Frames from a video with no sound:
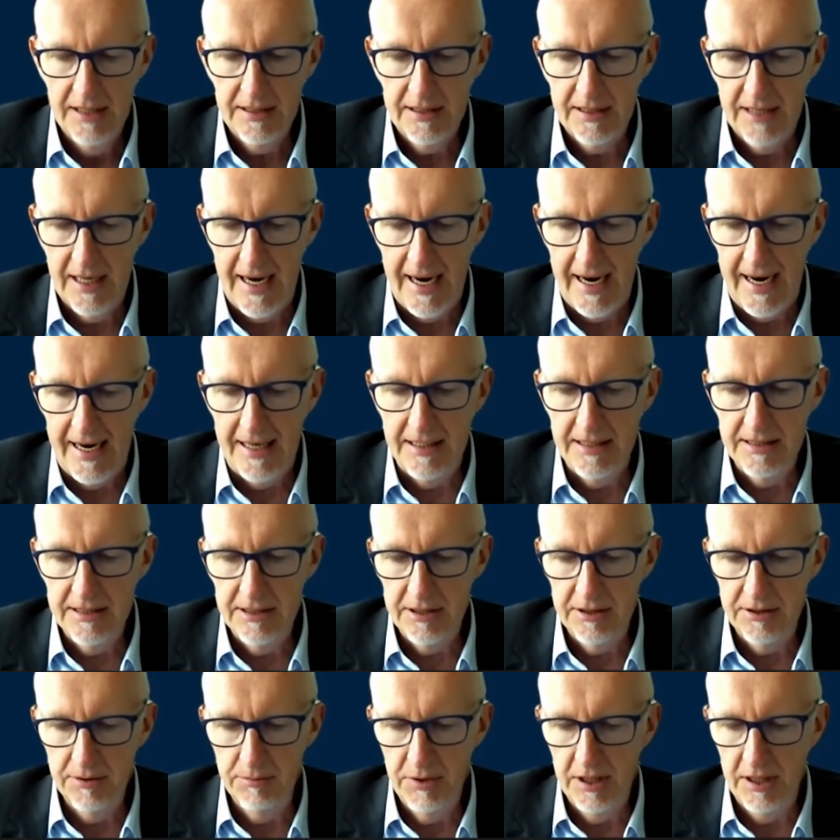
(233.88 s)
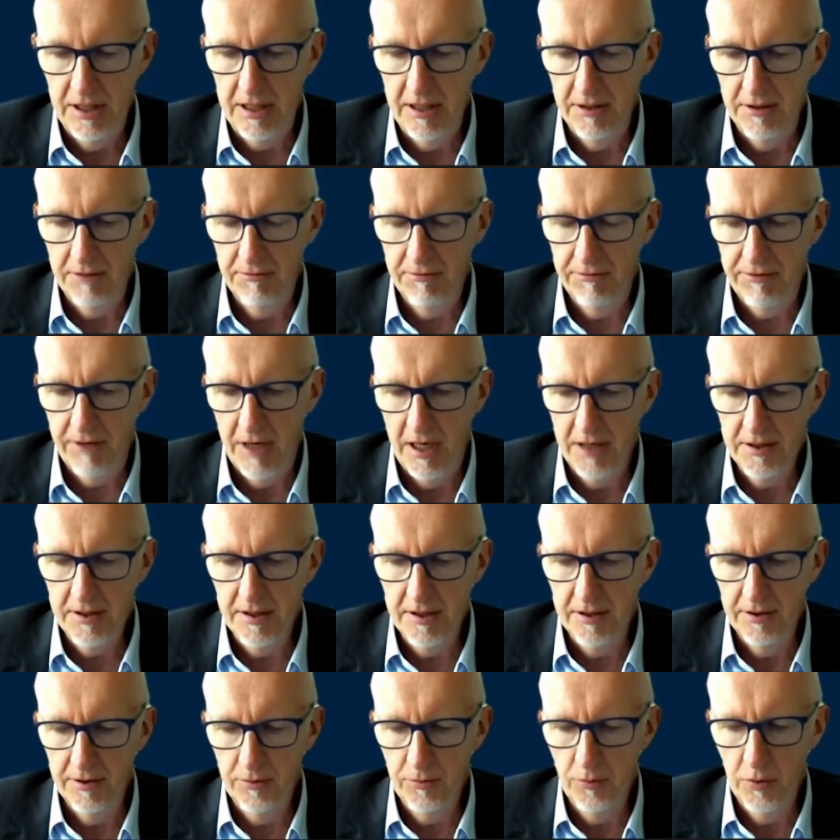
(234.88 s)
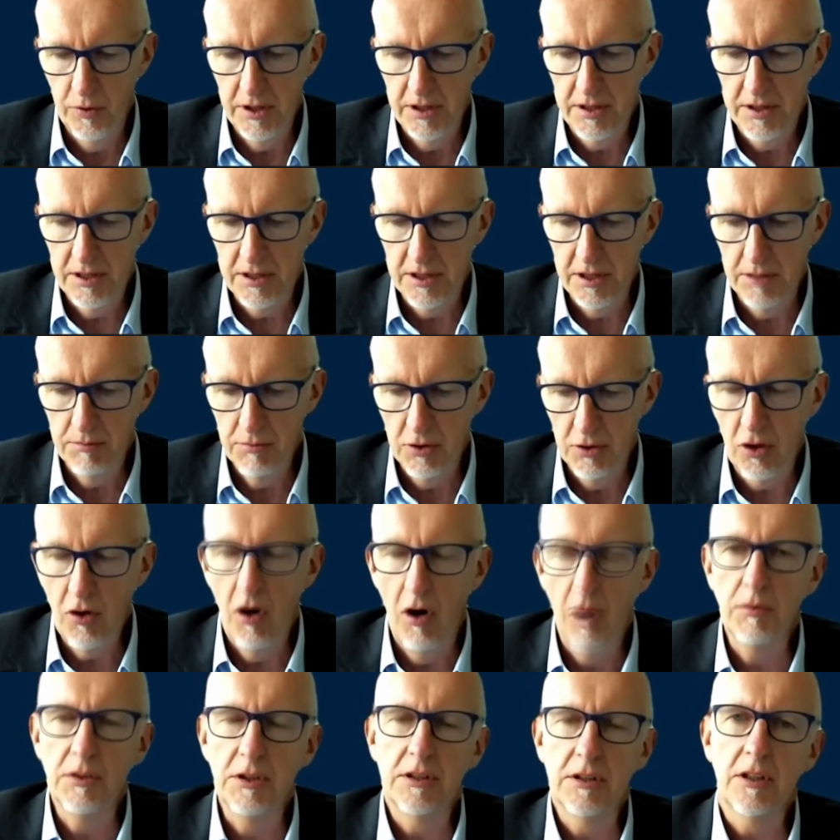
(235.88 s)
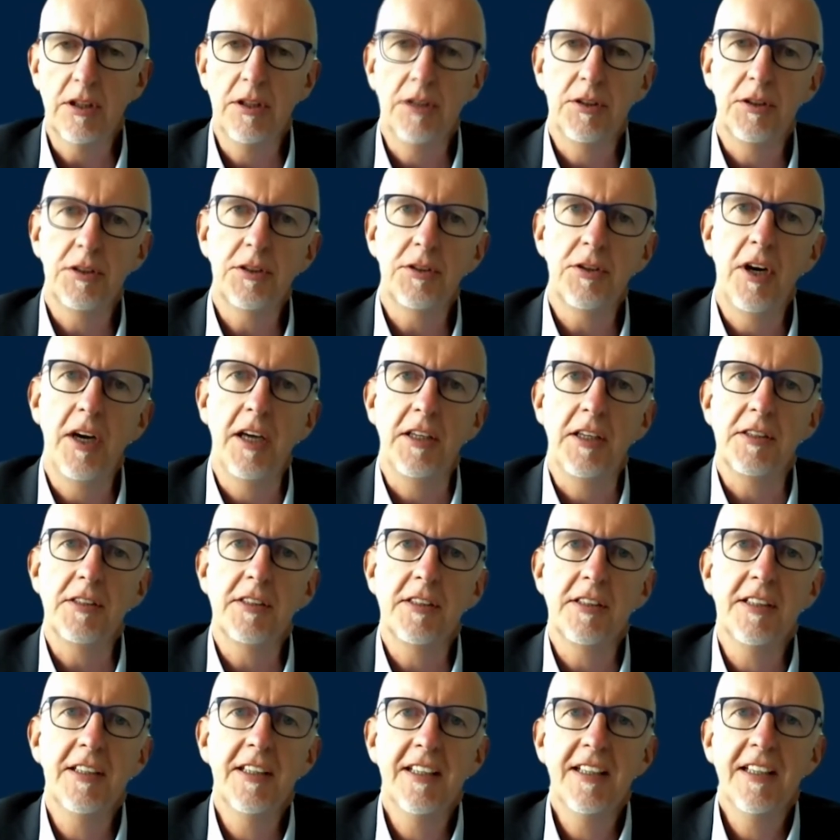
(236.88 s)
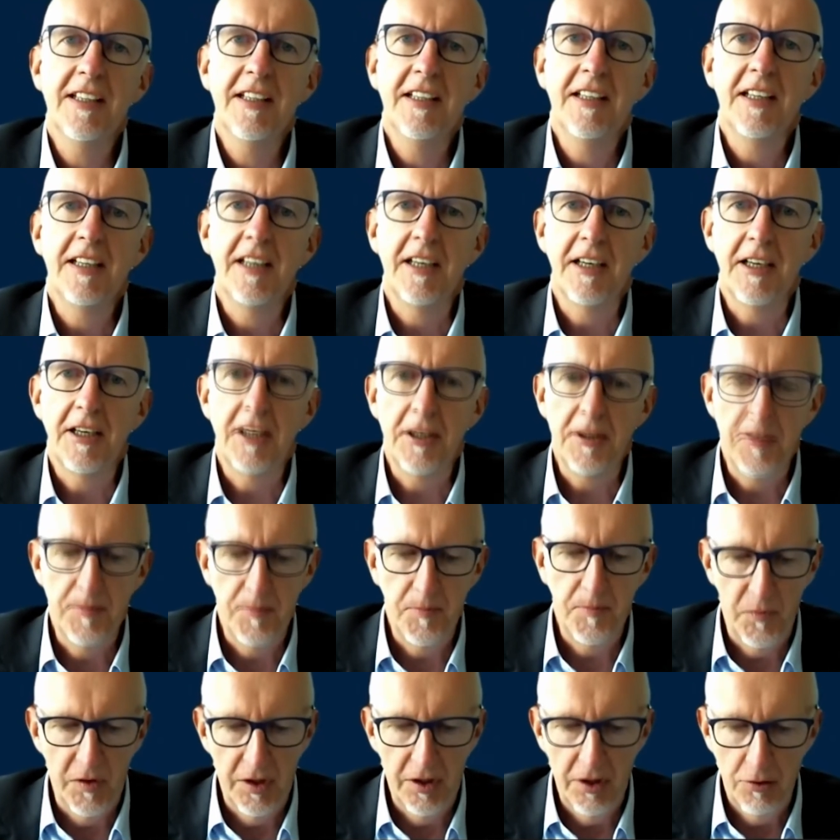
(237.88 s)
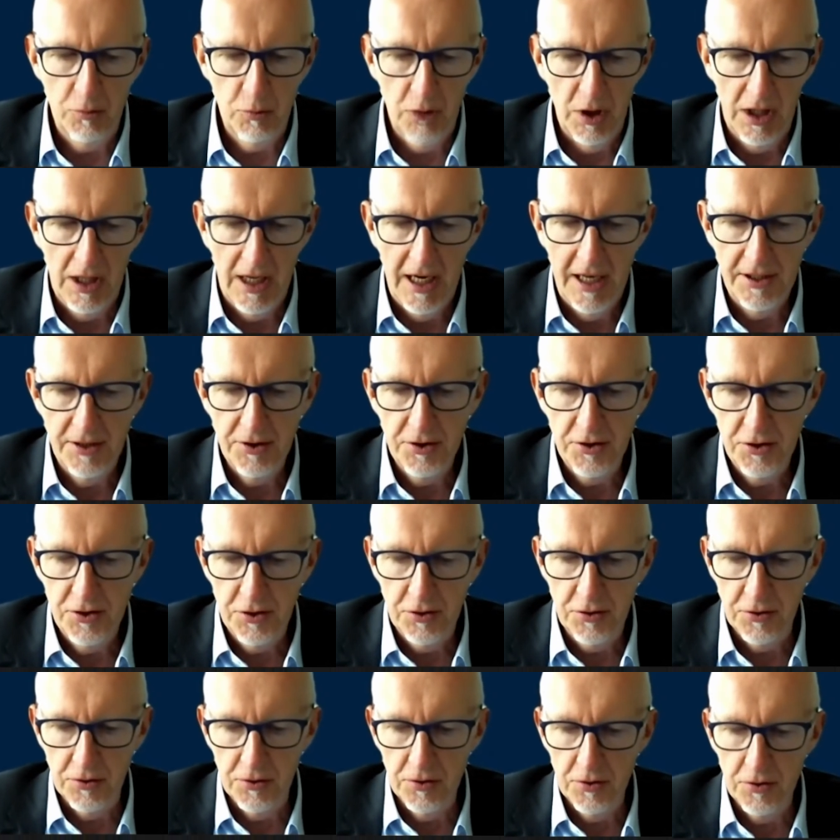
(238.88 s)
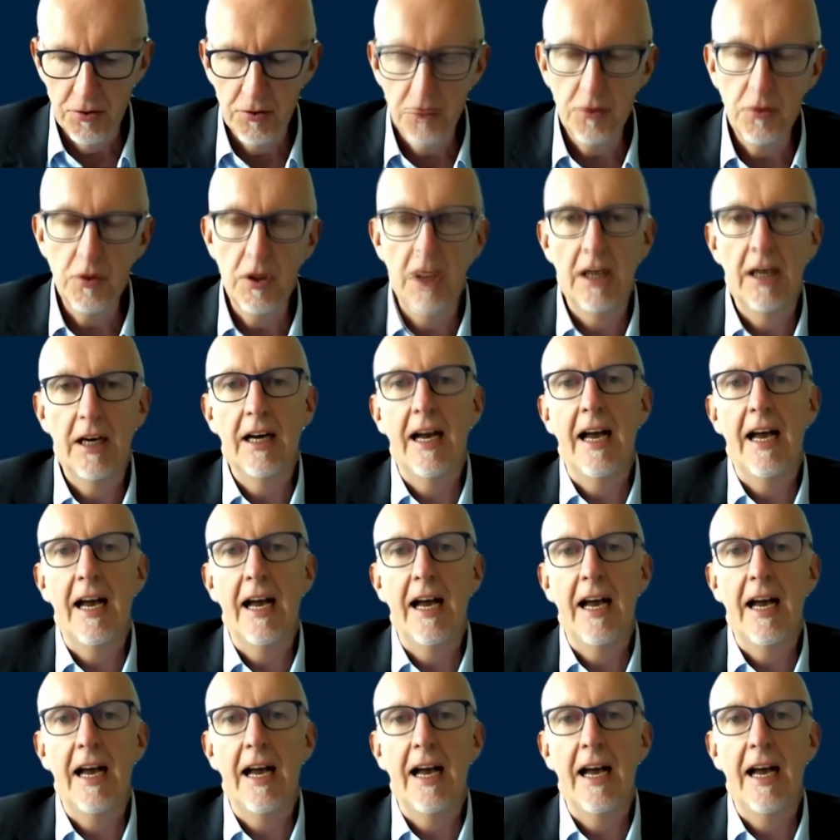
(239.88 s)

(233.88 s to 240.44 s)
tend to be confronted with some common constraints related to